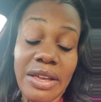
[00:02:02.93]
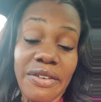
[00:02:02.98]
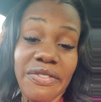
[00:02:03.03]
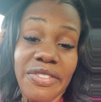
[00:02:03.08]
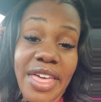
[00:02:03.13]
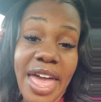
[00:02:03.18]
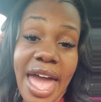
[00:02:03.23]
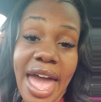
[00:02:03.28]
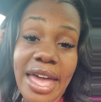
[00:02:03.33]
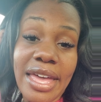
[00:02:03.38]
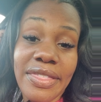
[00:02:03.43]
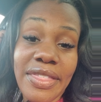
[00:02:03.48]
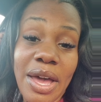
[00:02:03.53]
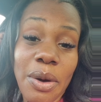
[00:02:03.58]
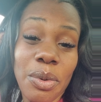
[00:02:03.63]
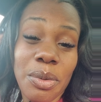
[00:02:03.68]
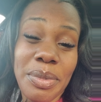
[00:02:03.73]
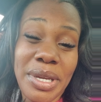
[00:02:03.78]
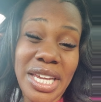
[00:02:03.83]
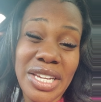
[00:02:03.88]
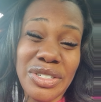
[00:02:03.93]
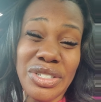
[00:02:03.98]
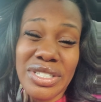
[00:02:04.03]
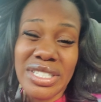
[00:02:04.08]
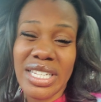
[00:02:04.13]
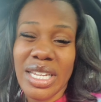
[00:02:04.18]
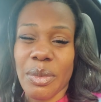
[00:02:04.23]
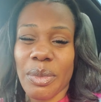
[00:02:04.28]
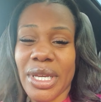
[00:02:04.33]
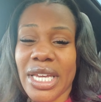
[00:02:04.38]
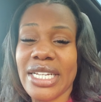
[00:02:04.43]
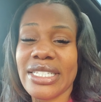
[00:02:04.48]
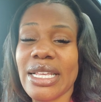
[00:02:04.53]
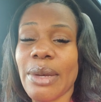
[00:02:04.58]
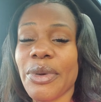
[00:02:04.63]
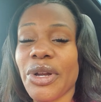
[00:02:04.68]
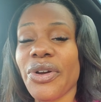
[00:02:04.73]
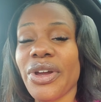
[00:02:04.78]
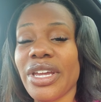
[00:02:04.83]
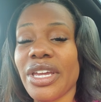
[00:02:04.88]
of that, and that would be interesting because I'm
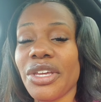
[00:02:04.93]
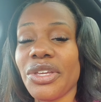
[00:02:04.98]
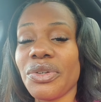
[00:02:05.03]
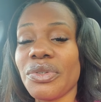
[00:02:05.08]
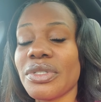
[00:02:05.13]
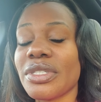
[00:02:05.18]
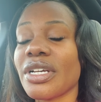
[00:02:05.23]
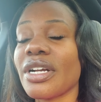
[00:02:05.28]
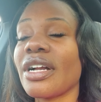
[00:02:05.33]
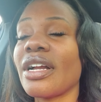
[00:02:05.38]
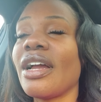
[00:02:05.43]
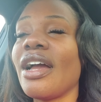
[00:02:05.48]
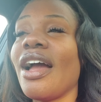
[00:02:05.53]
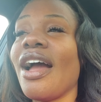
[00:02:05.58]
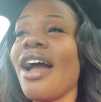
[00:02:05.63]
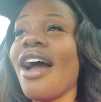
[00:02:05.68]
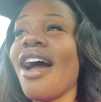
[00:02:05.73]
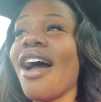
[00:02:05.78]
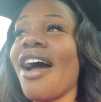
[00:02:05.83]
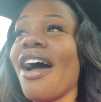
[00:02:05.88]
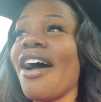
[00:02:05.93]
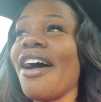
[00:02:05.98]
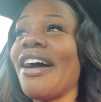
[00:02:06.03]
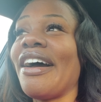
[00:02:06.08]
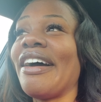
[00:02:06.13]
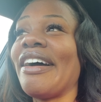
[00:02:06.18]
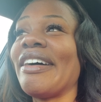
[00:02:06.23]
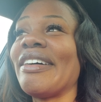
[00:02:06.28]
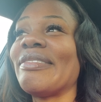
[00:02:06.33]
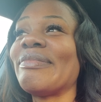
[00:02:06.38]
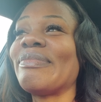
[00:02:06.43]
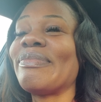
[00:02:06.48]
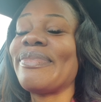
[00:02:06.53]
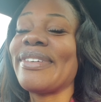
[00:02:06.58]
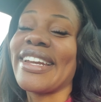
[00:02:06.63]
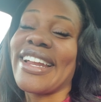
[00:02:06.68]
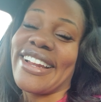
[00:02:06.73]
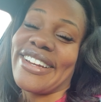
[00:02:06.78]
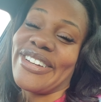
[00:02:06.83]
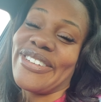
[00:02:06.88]
a Cricut user. Um,
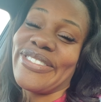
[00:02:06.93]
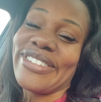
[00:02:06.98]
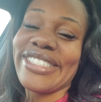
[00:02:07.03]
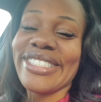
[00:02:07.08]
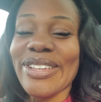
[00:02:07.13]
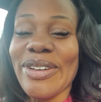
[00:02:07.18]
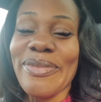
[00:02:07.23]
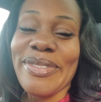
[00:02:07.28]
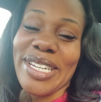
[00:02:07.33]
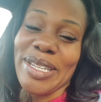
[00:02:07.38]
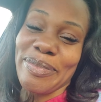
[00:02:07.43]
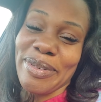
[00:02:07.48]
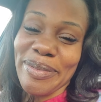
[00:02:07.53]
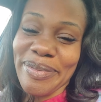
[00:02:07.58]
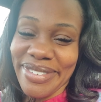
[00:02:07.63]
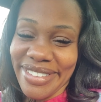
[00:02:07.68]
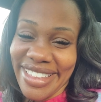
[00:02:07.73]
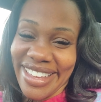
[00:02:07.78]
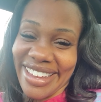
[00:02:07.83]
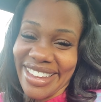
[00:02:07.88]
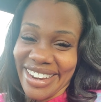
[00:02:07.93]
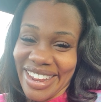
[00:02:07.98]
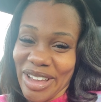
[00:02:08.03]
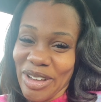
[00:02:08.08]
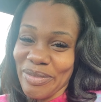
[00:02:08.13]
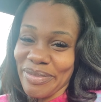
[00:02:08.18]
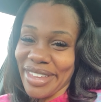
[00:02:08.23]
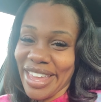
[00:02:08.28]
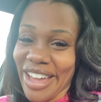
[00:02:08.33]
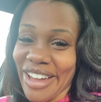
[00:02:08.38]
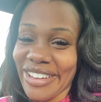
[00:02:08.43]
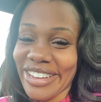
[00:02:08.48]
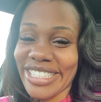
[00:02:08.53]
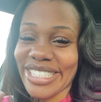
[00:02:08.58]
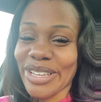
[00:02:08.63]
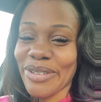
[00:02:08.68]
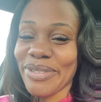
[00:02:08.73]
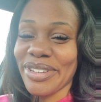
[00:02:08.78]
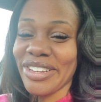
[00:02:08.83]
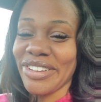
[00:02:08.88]
but I know it's so many people that can help me out and
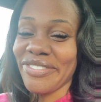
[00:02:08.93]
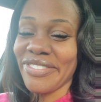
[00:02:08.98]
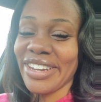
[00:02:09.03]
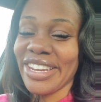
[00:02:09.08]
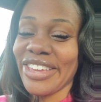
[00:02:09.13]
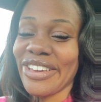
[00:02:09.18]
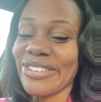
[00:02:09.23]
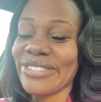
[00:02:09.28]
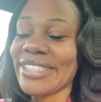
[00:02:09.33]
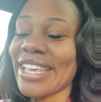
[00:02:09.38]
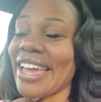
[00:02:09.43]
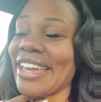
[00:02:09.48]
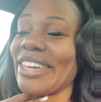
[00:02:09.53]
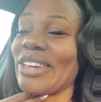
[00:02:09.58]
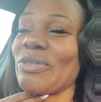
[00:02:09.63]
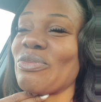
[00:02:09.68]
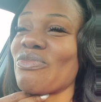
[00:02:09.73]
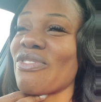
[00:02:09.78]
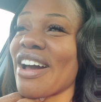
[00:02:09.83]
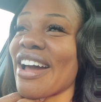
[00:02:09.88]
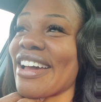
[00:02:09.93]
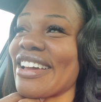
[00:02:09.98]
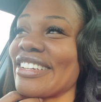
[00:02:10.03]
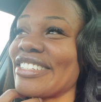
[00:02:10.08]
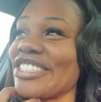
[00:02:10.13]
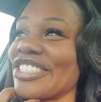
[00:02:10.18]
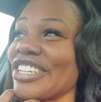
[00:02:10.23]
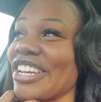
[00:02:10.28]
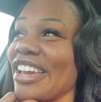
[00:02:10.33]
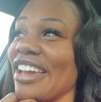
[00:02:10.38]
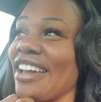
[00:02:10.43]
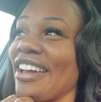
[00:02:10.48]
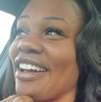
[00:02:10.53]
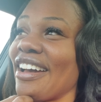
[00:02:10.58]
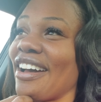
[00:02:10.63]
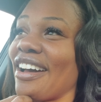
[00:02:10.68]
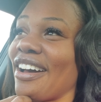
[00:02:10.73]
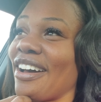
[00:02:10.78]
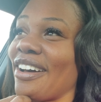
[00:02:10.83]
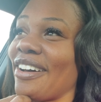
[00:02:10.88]
so many videos I can watch.
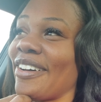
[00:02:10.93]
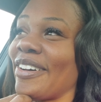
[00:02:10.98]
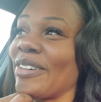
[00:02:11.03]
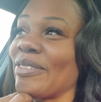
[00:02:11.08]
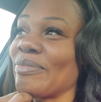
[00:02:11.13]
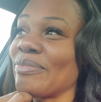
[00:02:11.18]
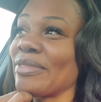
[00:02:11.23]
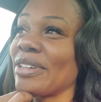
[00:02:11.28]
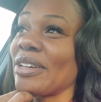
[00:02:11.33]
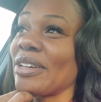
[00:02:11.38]
Um,